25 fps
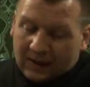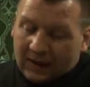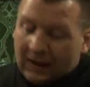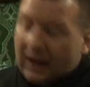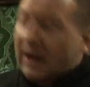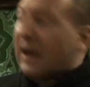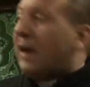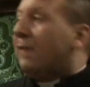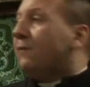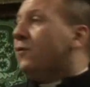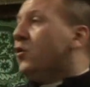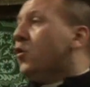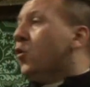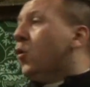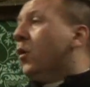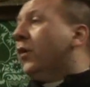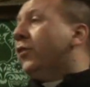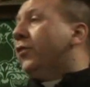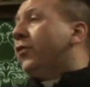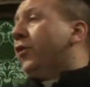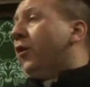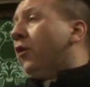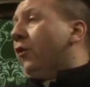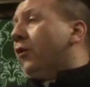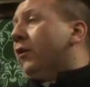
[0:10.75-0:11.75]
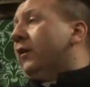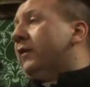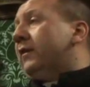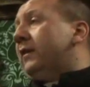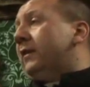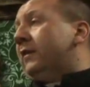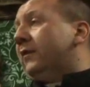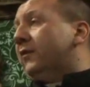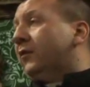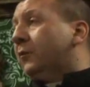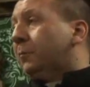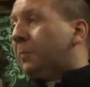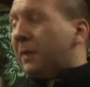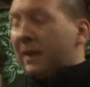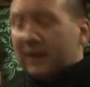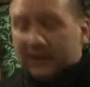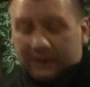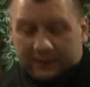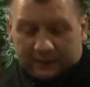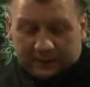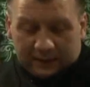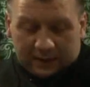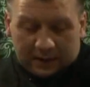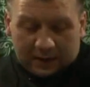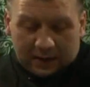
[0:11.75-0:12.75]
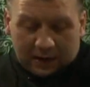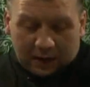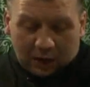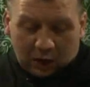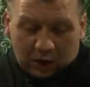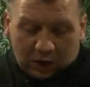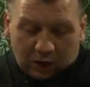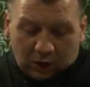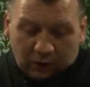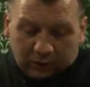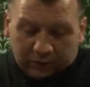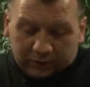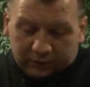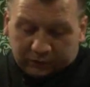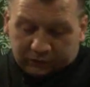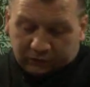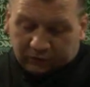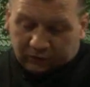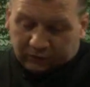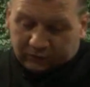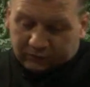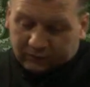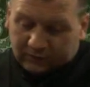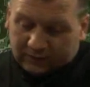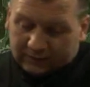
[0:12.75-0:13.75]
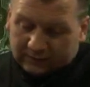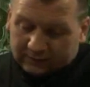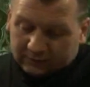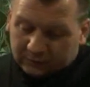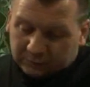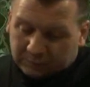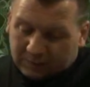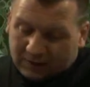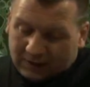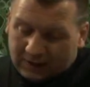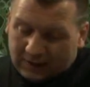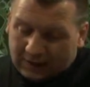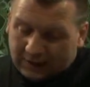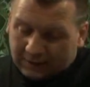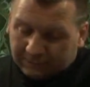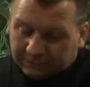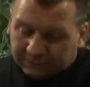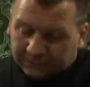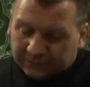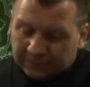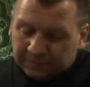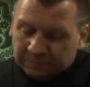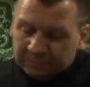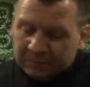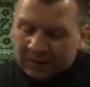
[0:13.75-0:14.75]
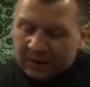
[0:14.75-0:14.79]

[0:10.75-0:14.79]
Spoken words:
I have no authority to speak on the Church of England's behalf.